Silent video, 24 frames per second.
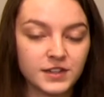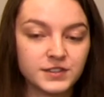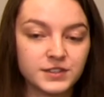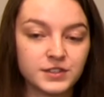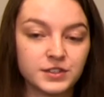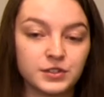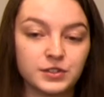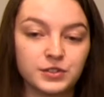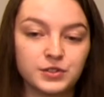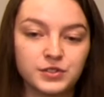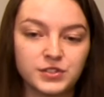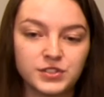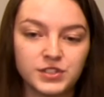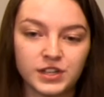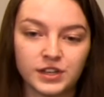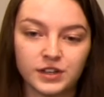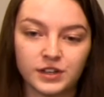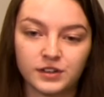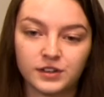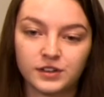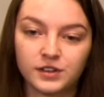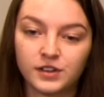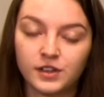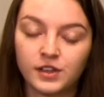a
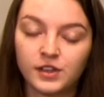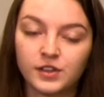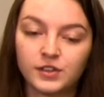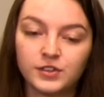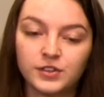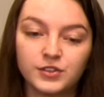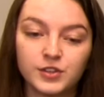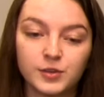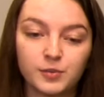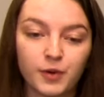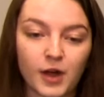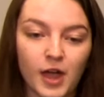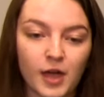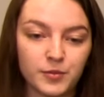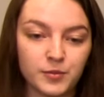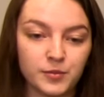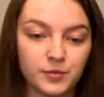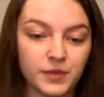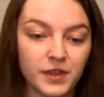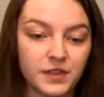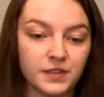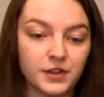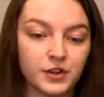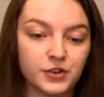solution to the
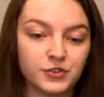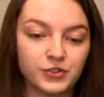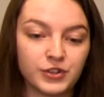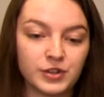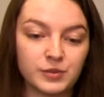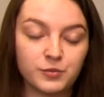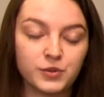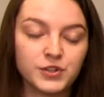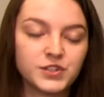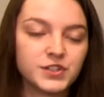problem in their dream,